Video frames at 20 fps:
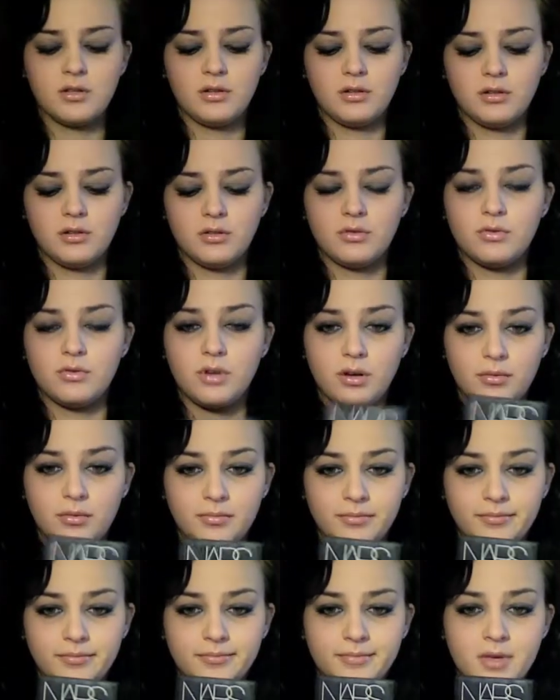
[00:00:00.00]
Laguna
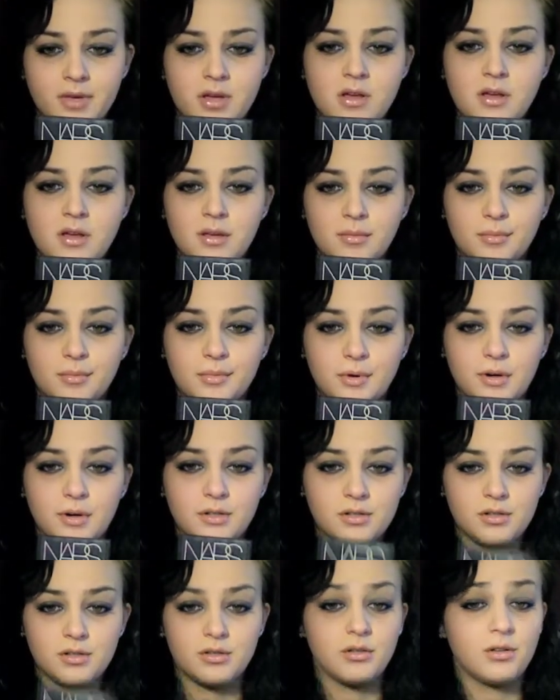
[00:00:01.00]

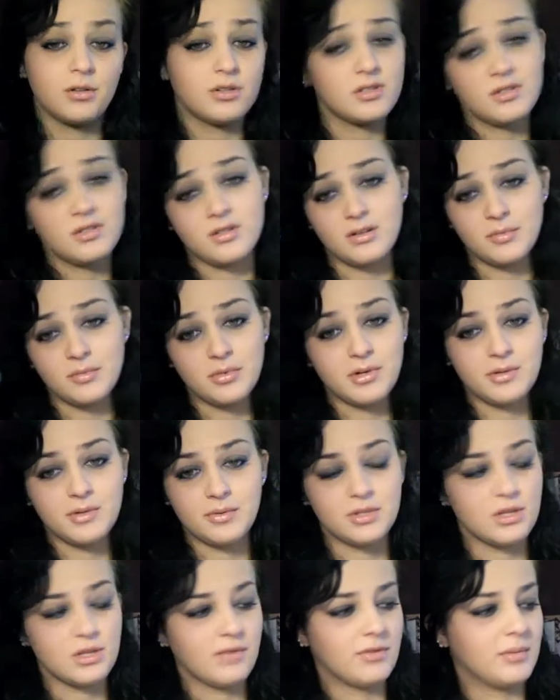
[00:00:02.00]
bronzer. It looks good on pretty
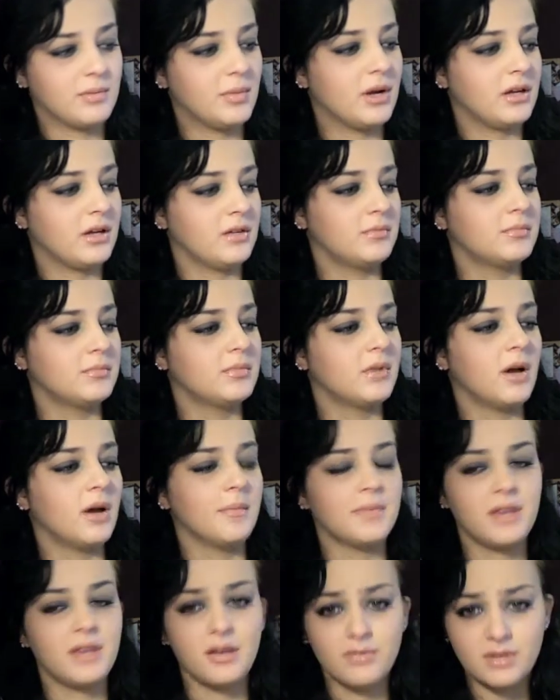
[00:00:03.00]
much everybody.
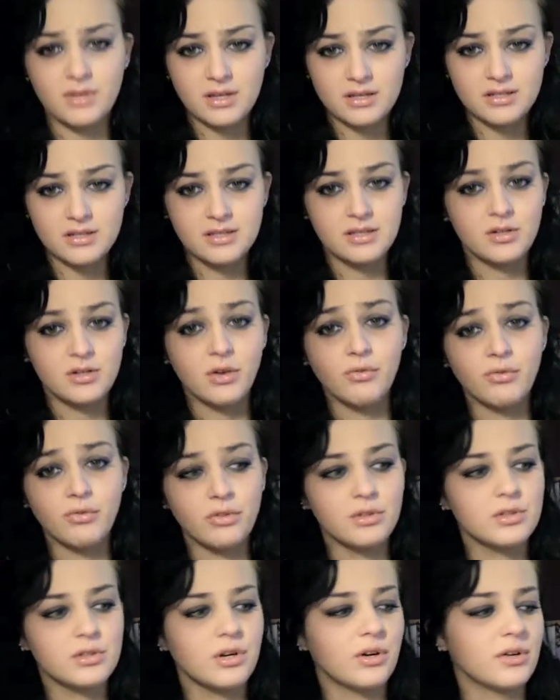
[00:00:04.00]
They have the Casino for
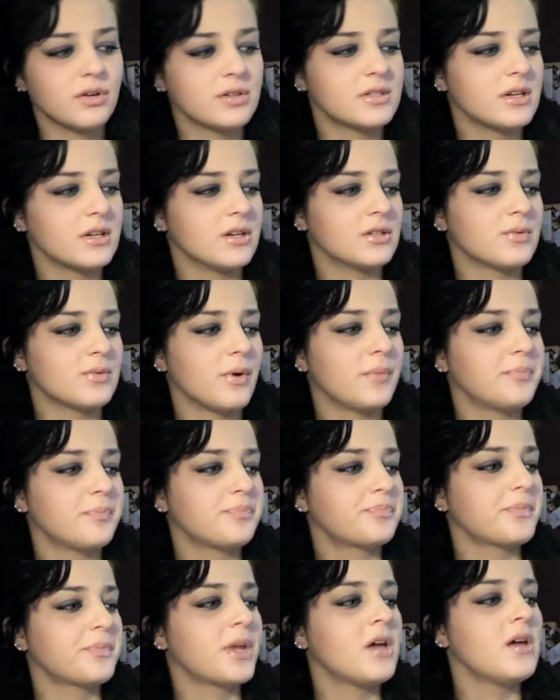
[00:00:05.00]
the darker skin. Well,
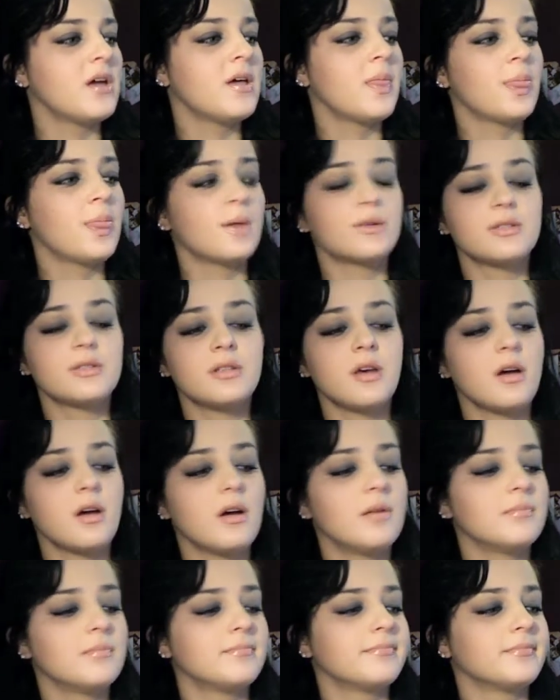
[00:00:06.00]
there's
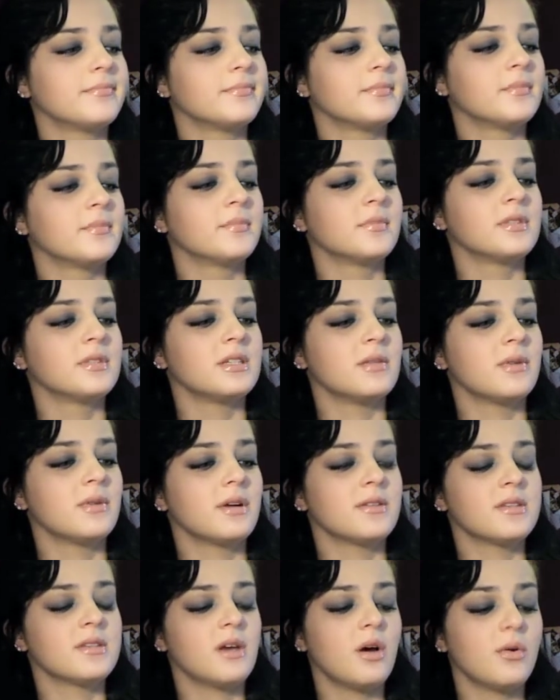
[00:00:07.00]
let's see what
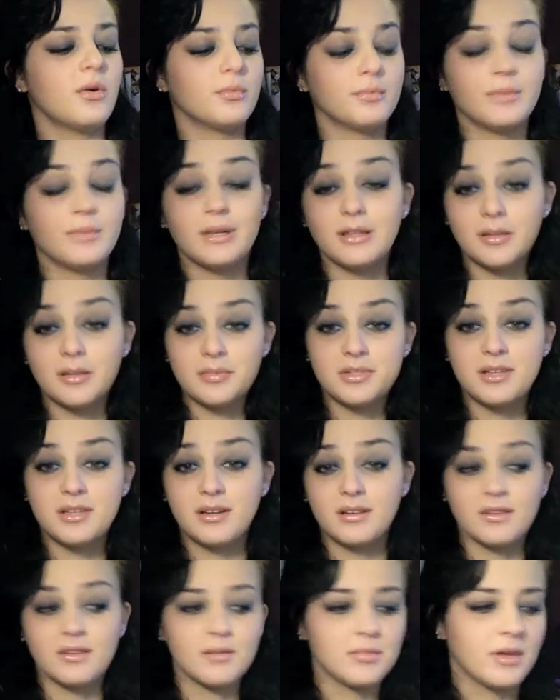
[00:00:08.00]
else. Oh, and lipstick
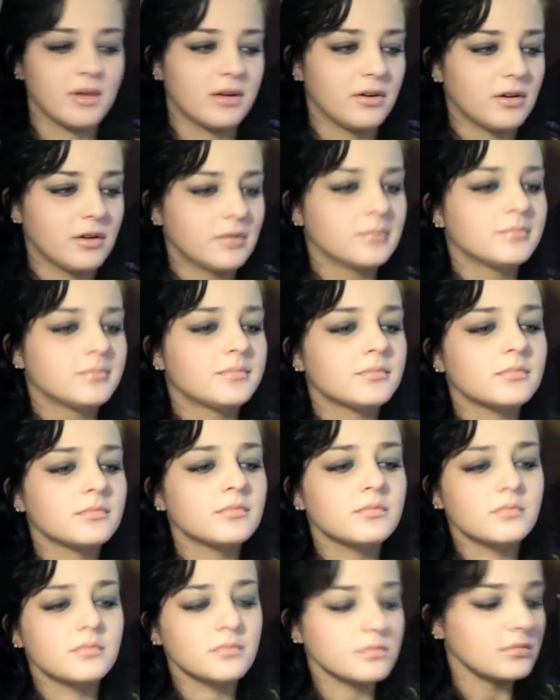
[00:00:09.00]
and lip liner.
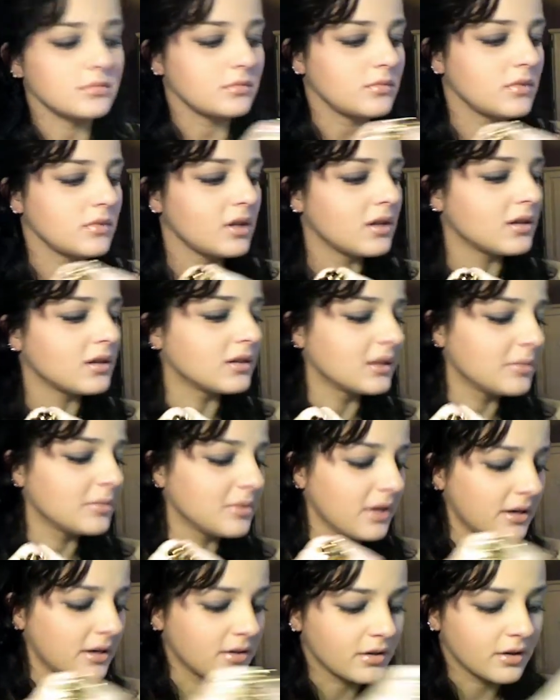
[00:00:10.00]
Lip
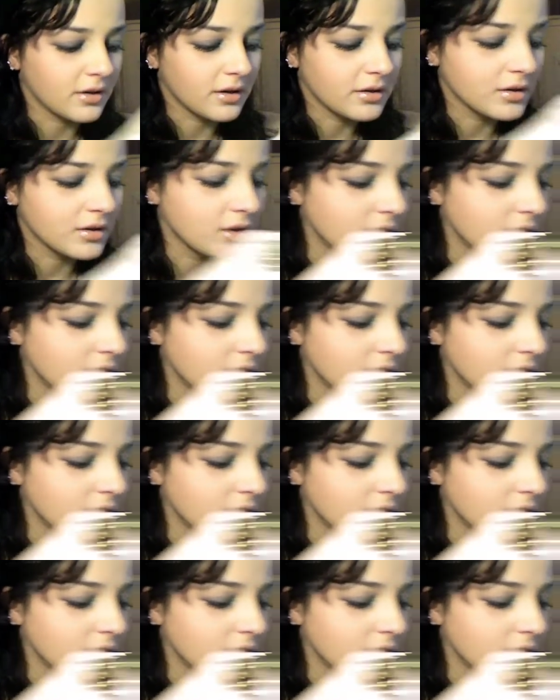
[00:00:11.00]
liner.